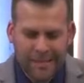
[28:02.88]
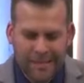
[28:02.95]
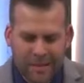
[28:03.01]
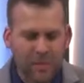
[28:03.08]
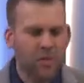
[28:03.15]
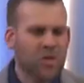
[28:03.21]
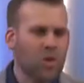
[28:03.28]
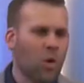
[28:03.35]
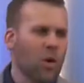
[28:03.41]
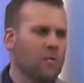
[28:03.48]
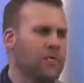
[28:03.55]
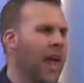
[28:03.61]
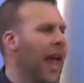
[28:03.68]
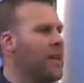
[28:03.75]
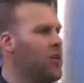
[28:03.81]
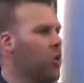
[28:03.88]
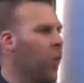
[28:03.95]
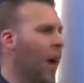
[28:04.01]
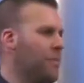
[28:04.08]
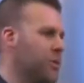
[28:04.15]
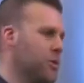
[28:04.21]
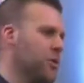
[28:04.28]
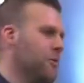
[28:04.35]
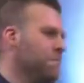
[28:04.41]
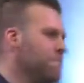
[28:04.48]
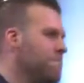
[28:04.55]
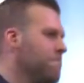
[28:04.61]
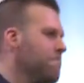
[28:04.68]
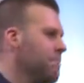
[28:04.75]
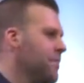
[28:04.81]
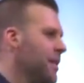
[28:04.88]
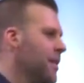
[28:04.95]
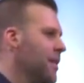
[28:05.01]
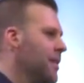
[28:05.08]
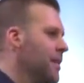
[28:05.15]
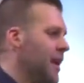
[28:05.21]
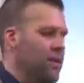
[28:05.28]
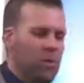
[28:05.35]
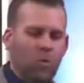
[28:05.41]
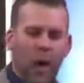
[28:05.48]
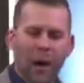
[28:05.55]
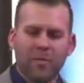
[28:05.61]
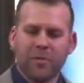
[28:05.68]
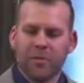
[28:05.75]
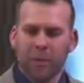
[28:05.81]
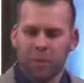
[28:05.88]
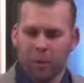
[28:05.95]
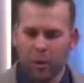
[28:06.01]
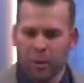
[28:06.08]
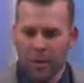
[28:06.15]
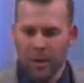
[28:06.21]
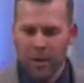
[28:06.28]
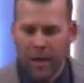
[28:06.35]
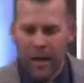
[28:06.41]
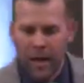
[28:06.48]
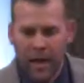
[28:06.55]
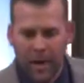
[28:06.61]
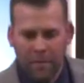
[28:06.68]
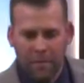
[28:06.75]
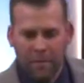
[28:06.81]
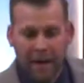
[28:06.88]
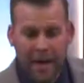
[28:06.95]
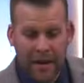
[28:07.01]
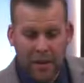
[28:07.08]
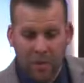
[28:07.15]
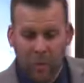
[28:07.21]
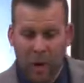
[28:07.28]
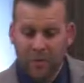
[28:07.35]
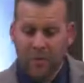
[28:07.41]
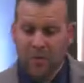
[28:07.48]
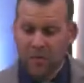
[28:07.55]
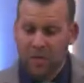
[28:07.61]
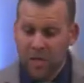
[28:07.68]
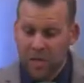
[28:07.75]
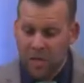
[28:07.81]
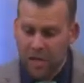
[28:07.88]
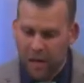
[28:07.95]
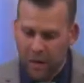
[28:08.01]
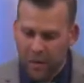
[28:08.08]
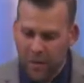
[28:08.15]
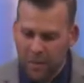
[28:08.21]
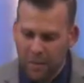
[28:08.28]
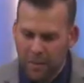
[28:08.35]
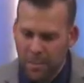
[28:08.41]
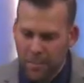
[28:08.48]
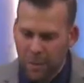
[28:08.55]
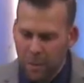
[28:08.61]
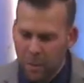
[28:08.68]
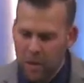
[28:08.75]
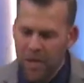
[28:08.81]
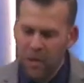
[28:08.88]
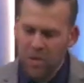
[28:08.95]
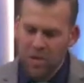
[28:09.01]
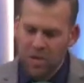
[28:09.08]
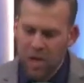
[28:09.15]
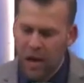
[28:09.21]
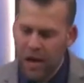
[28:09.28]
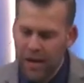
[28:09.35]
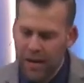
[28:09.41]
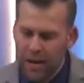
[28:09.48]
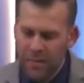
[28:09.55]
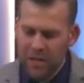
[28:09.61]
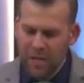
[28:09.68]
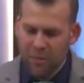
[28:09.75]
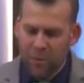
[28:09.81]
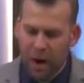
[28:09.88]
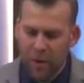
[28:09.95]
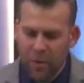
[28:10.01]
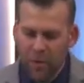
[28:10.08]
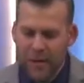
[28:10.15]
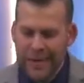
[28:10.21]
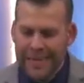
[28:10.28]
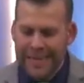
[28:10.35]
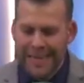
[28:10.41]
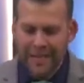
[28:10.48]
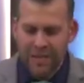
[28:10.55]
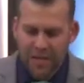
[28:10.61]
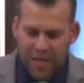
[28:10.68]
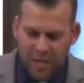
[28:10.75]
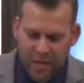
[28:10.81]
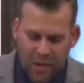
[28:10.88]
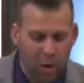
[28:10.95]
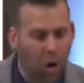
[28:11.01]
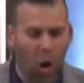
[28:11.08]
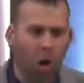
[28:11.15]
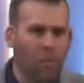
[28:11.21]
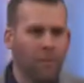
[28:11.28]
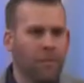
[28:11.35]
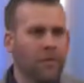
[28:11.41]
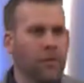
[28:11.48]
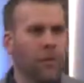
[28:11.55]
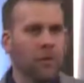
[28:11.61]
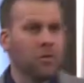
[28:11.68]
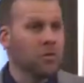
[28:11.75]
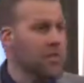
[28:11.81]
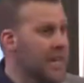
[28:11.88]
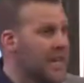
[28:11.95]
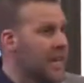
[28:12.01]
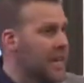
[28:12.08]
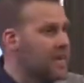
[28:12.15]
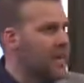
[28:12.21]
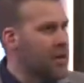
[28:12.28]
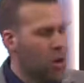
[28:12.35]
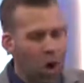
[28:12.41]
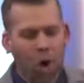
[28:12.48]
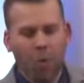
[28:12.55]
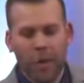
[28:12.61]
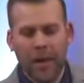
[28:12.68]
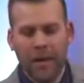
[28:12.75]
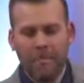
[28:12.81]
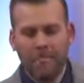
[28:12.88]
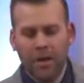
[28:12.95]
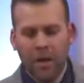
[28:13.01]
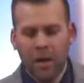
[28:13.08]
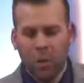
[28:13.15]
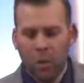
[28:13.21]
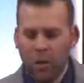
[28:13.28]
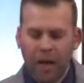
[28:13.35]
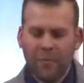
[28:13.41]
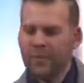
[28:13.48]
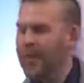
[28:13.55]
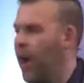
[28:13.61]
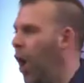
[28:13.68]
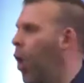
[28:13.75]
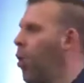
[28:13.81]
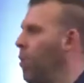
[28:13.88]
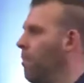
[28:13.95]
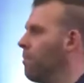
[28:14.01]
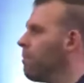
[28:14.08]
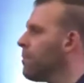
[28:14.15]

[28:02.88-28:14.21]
read the story of Daniel Webster. Daniel Webster, who um, penned the Webster's Dictionary when he was young, him and his brother Ezekiel, or Zeke as they called him, were left at home.